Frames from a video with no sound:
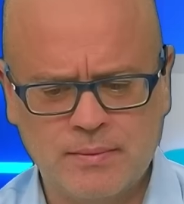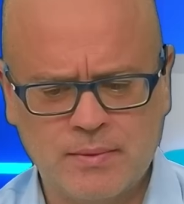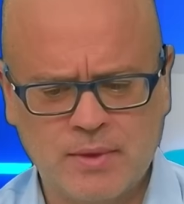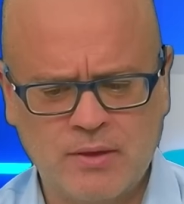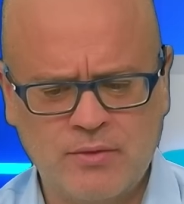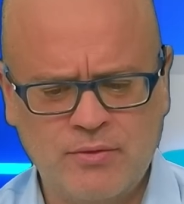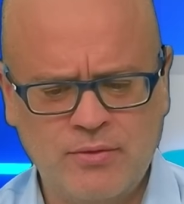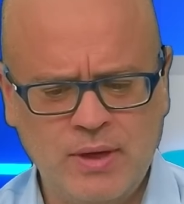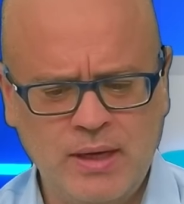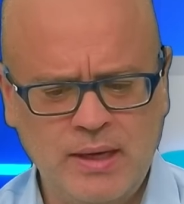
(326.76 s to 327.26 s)

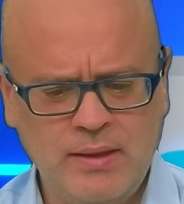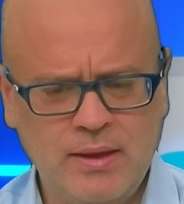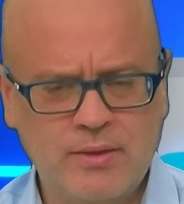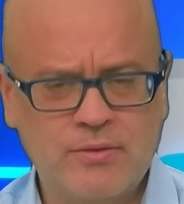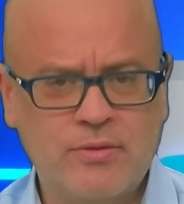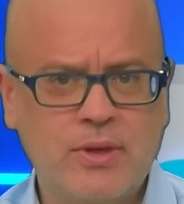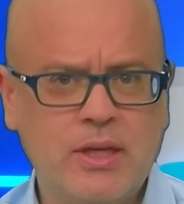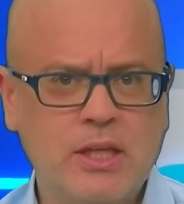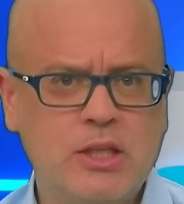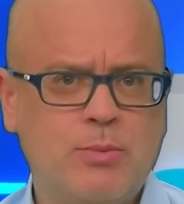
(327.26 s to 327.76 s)
filly
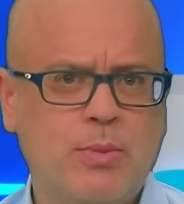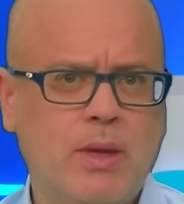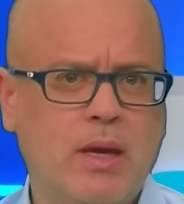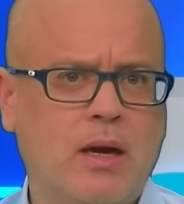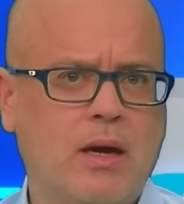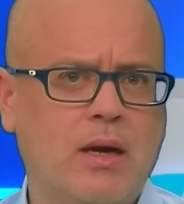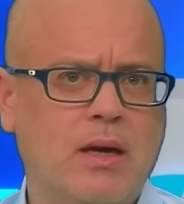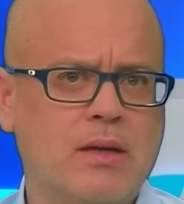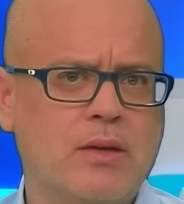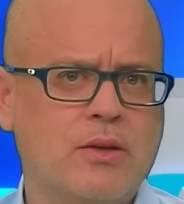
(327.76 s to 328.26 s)
that finished
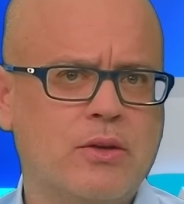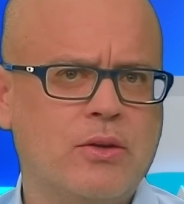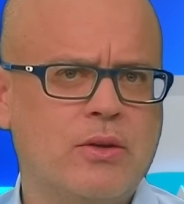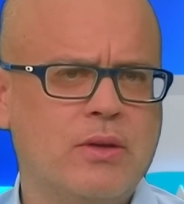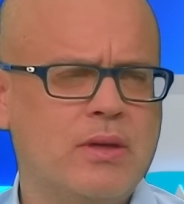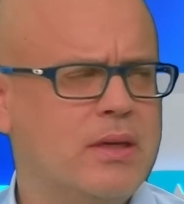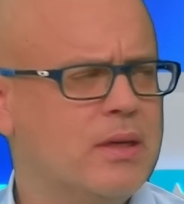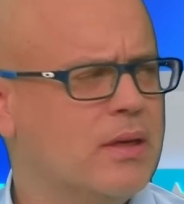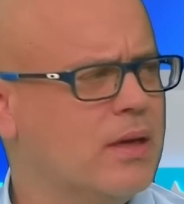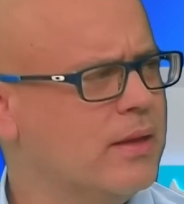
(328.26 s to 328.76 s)
behind her,
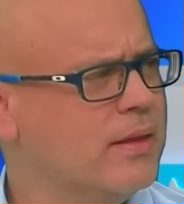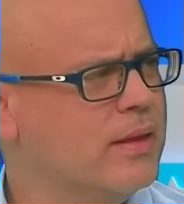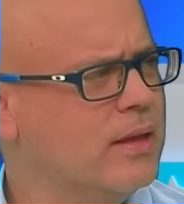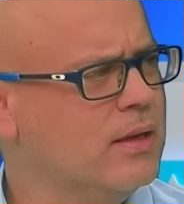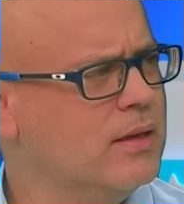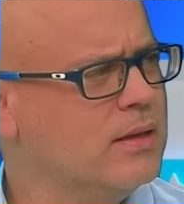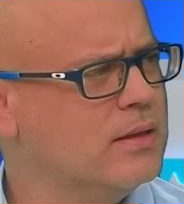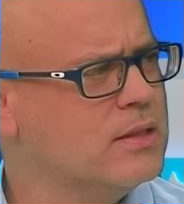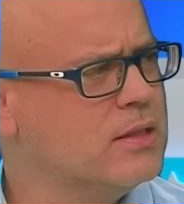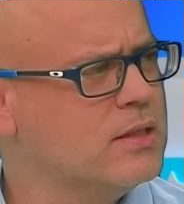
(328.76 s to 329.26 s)
and I
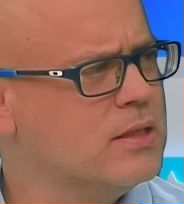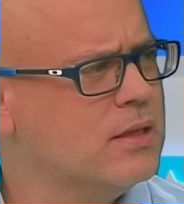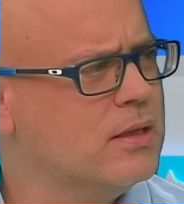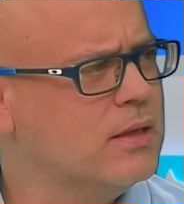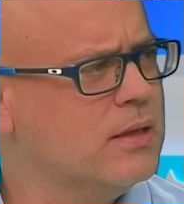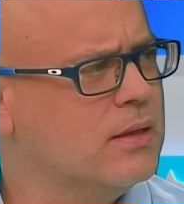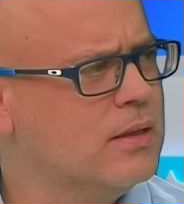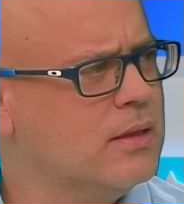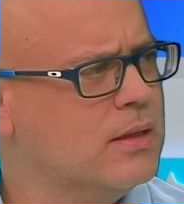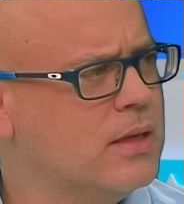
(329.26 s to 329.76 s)
think it's
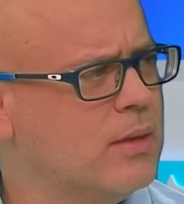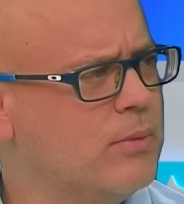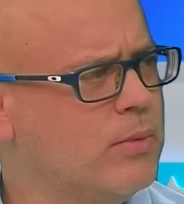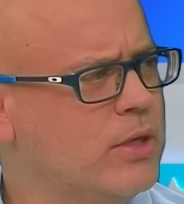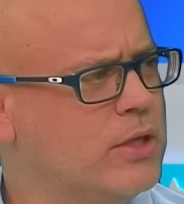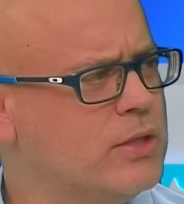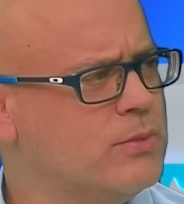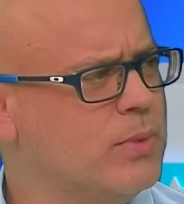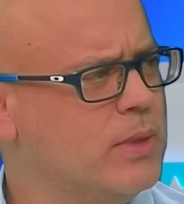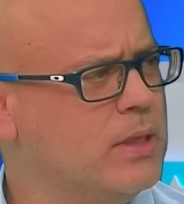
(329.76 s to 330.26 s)
the
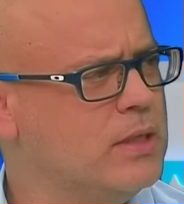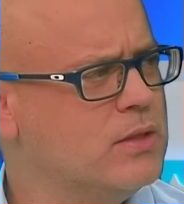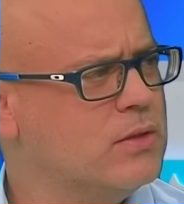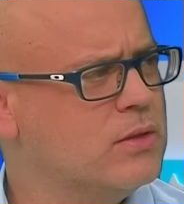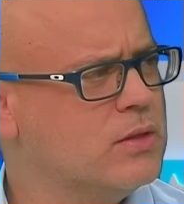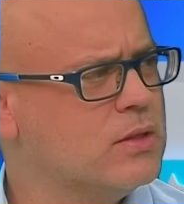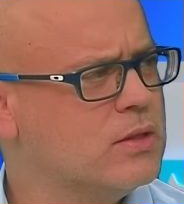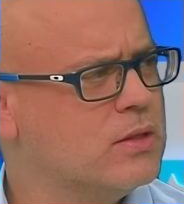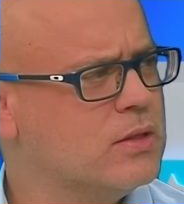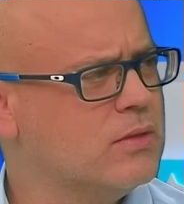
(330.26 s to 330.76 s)

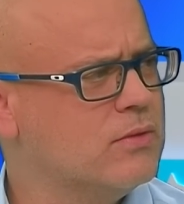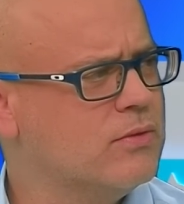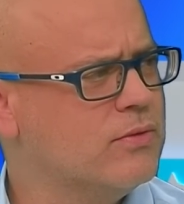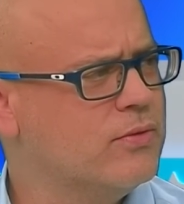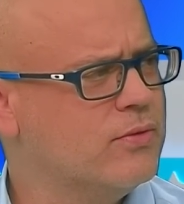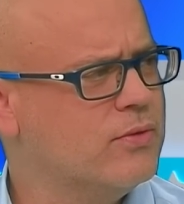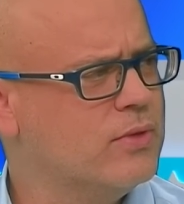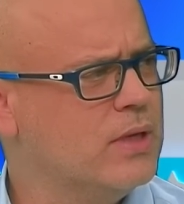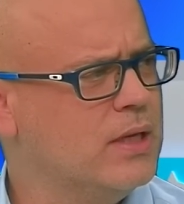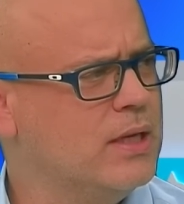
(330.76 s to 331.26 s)
WSB's
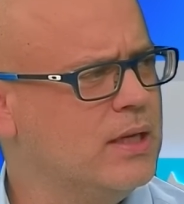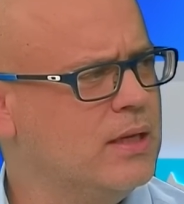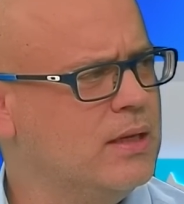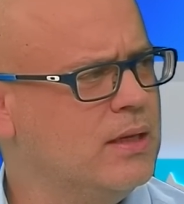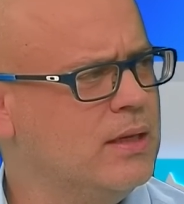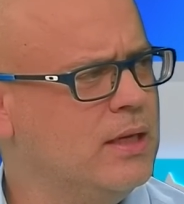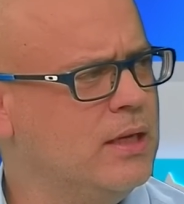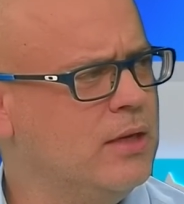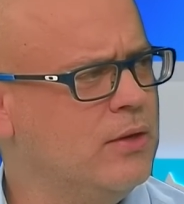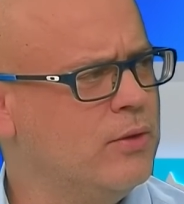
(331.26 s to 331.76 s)
filly
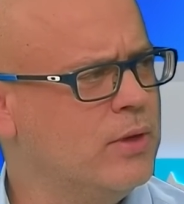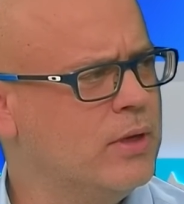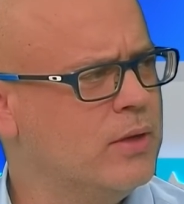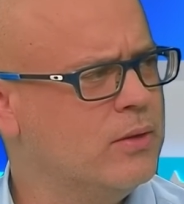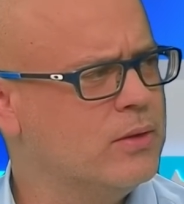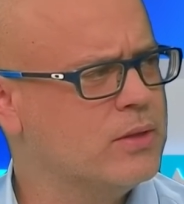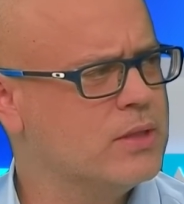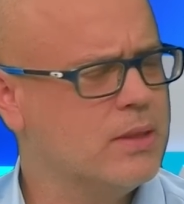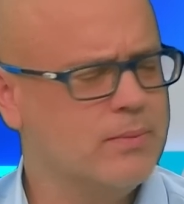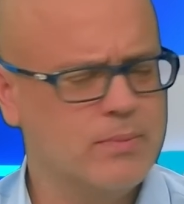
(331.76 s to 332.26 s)

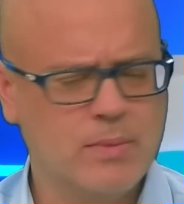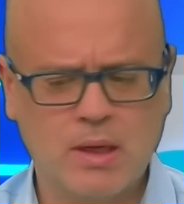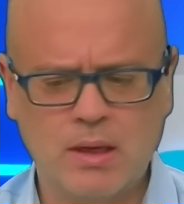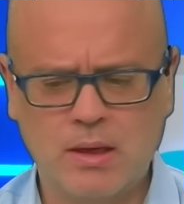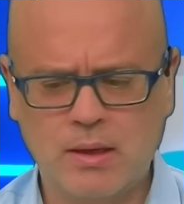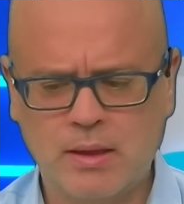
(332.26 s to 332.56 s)
Nero or something like